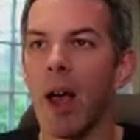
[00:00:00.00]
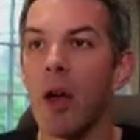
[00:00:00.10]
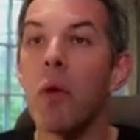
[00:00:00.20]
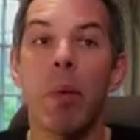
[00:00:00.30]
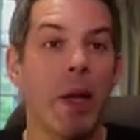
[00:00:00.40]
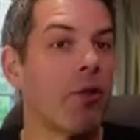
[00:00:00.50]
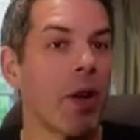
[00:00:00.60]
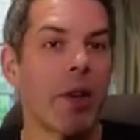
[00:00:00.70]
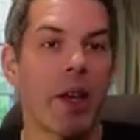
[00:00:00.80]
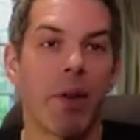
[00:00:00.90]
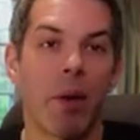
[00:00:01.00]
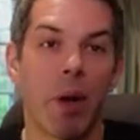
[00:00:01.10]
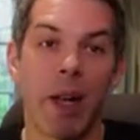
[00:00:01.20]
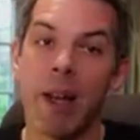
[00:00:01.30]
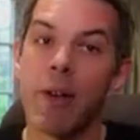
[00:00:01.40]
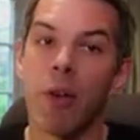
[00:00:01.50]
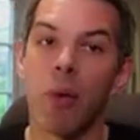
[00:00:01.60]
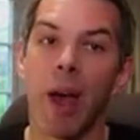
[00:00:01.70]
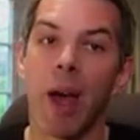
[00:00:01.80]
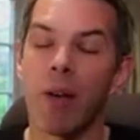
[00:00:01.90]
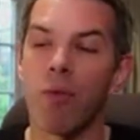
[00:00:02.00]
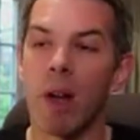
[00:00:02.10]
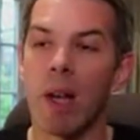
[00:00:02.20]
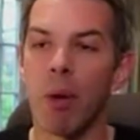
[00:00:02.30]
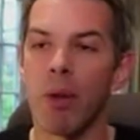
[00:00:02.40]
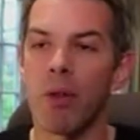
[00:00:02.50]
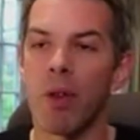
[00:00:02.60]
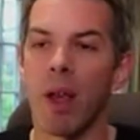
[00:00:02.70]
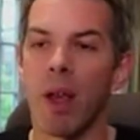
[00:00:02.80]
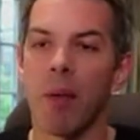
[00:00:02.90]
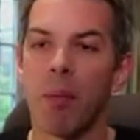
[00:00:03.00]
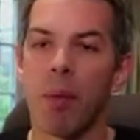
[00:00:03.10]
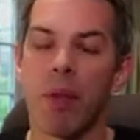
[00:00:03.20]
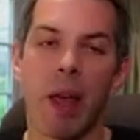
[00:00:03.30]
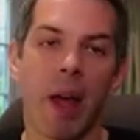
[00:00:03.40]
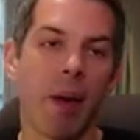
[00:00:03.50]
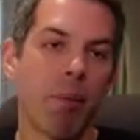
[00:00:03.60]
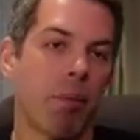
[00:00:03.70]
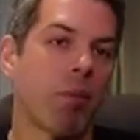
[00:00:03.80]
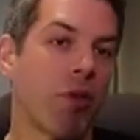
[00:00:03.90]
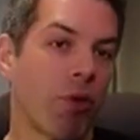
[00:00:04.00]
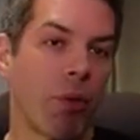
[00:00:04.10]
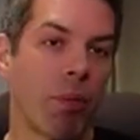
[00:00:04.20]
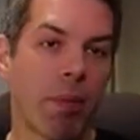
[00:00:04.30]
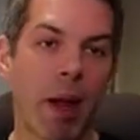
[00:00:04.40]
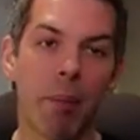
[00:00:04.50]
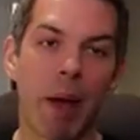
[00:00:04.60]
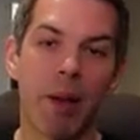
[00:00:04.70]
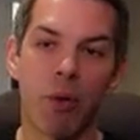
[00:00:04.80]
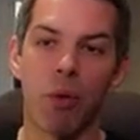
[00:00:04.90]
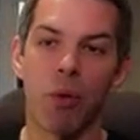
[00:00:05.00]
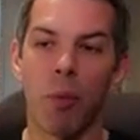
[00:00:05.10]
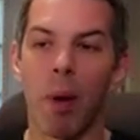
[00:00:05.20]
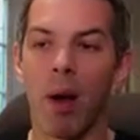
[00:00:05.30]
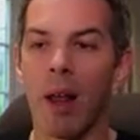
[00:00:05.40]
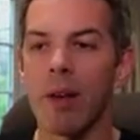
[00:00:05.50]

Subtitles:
It'd be interesting if anyone did do that and really put their digital campaigns on autopilot.